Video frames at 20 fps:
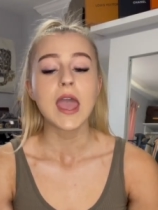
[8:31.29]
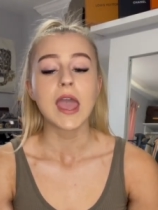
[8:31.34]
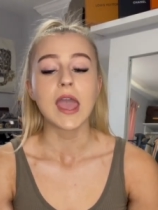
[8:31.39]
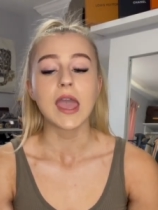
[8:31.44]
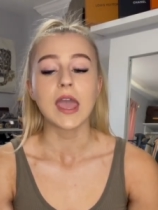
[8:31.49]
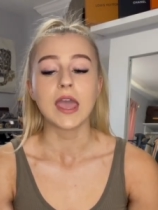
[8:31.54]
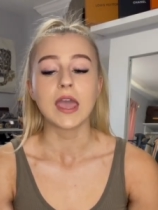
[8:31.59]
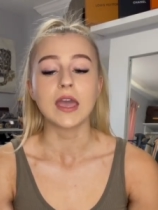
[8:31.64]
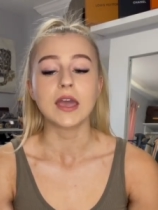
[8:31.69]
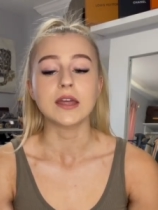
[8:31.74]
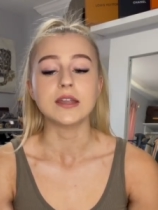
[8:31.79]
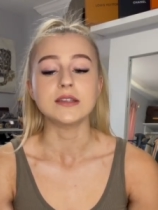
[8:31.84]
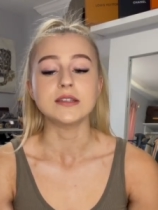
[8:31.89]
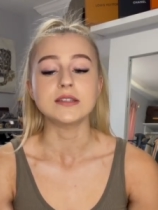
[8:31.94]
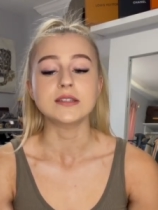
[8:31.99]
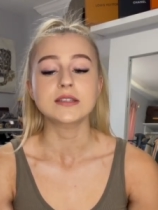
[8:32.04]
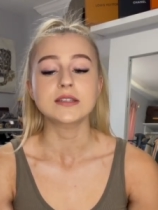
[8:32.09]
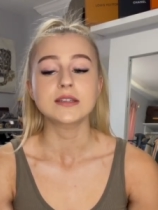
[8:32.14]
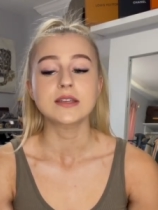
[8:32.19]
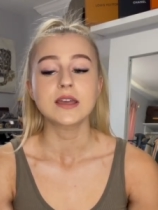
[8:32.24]

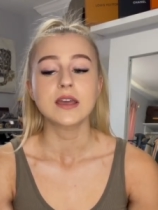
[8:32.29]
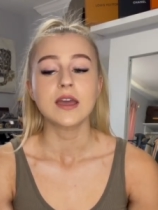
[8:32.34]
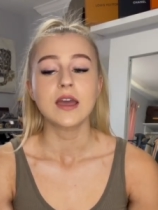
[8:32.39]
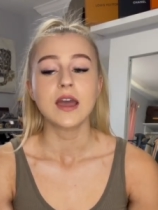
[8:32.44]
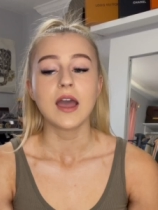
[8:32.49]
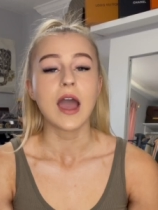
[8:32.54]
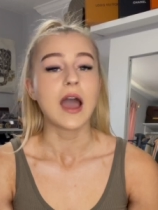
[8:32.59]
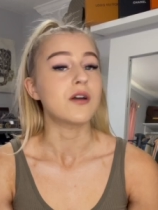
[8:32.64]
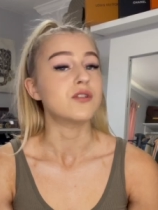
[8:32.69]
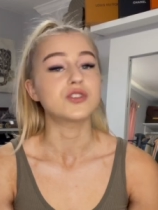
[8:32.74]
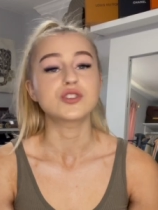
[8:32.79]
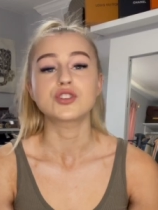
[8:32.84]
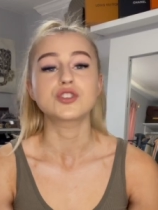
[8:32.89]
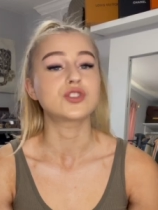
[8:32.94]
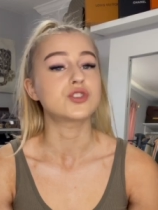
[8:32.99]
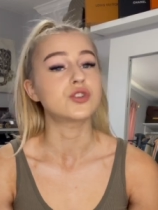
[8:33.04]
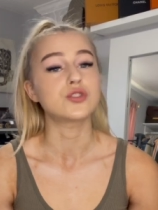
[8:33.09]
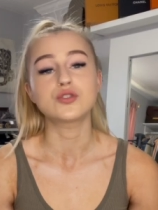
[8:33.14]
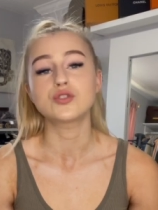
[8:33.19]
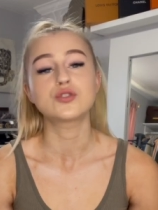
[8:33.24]
and I was
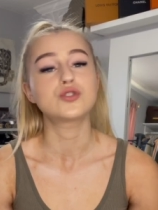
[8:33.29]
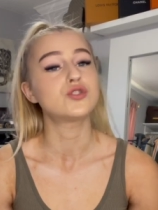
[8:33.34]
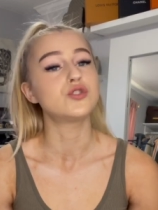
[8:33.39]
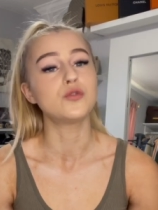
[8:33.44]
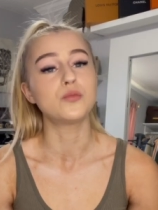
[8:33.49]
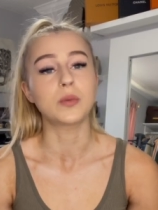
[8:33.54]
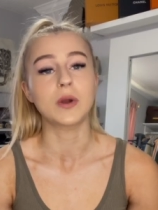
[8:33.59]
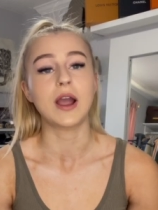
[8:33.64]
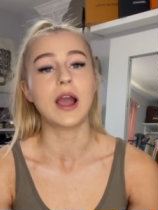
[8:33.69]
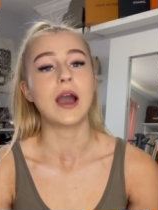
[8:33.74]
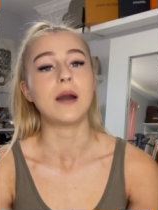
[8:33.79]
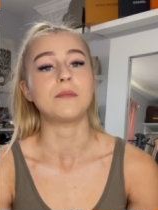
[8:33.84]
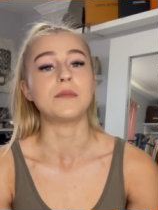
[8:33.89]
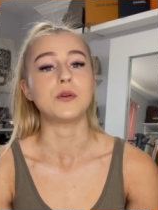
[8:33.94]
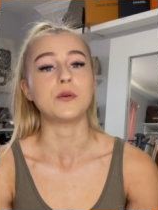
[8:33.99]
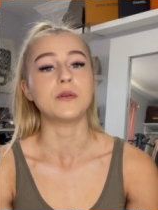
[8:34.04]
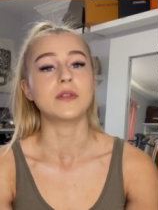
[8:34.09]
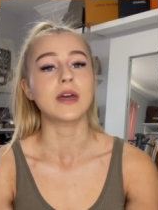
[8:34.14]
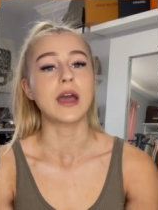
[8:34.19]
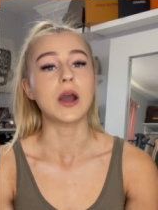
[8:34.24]
super happy
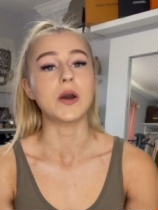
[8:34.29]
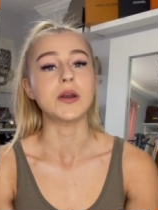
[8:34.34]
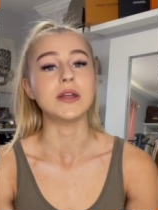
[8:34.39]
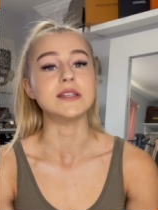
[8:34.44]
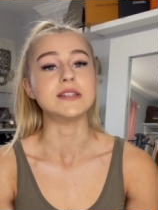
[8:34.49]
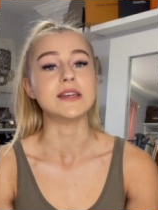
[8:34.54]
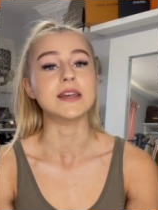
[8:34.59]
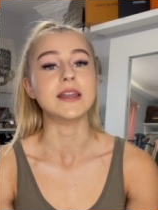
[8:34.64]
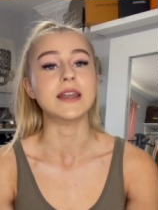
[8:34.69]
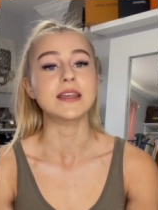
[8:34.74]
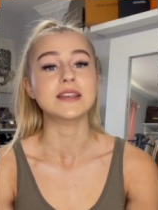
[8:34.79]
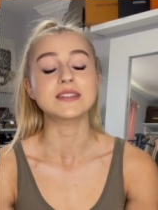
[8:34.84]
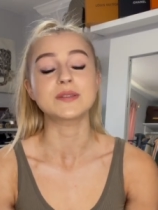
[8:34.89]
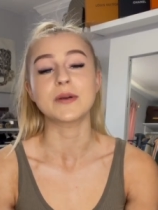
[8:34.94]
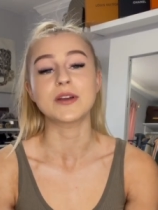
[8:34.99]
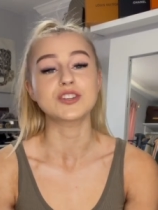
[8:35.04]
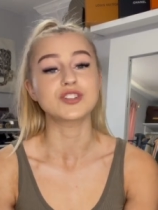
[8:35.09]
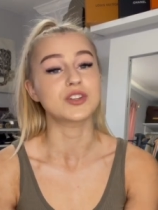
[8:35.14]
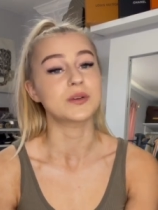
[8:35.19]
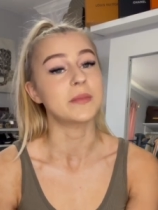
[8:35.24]
with how I did,
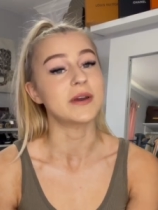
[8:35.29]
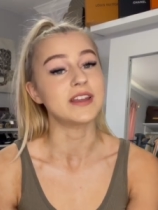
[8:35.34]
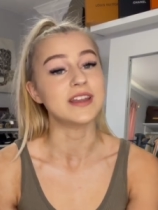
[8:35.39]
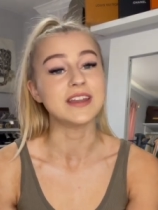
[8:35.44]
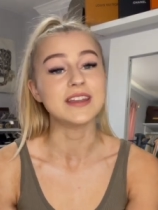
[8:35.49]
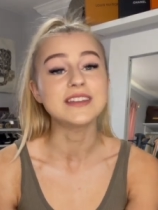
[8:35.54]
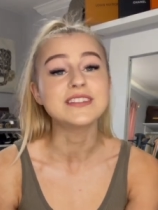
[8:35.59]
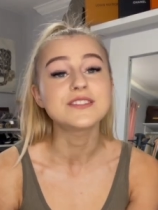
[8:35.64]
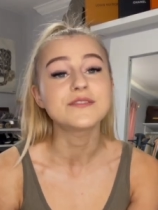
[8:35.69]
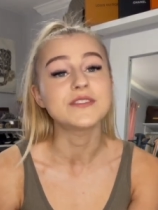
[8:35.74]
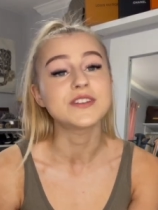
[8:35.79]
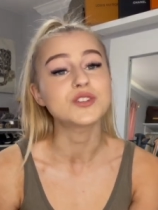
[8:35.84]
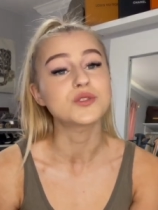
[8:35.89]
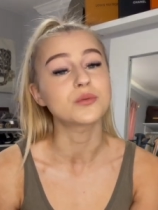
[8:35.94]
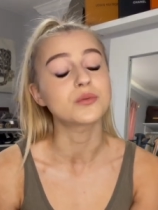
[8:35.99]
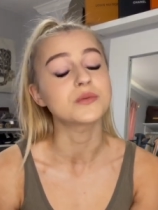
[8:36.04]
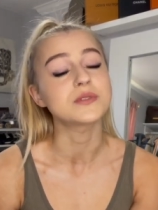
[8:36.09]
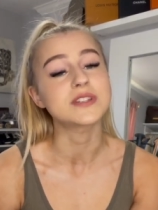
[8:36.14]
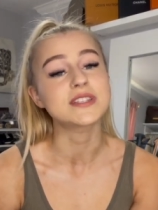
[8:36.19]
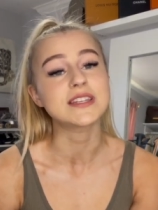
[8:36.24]
especially my
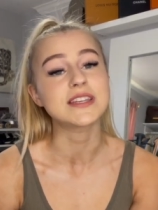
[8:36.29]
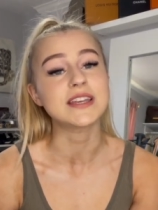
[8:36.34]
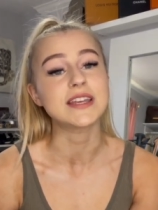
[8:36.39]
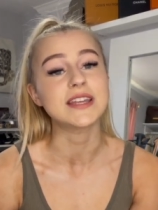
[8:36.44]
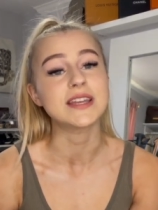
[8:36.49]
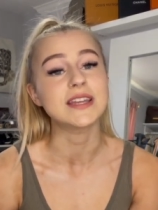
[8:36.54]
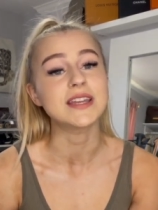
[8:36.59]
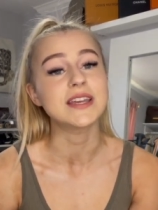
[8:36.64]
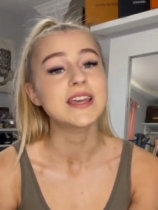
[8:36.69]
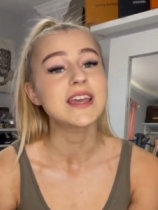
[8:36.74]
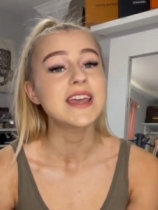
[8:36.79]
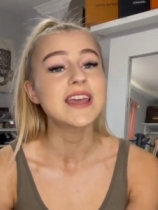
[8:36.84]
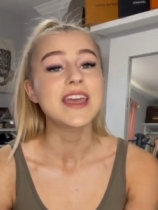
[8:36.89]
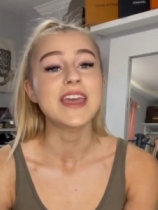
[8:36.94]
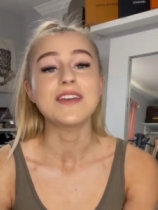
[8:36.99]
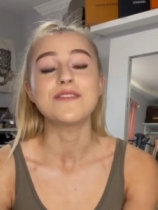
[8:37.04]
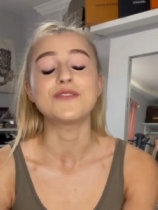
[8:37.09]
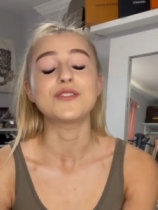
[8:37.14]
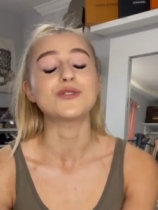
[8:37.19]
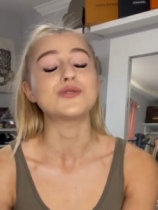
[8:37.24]
individual routine.
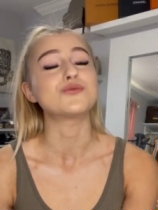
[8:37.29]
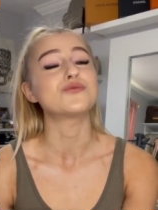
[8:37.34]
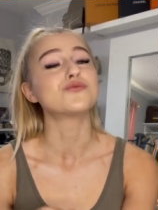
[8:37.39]
It felt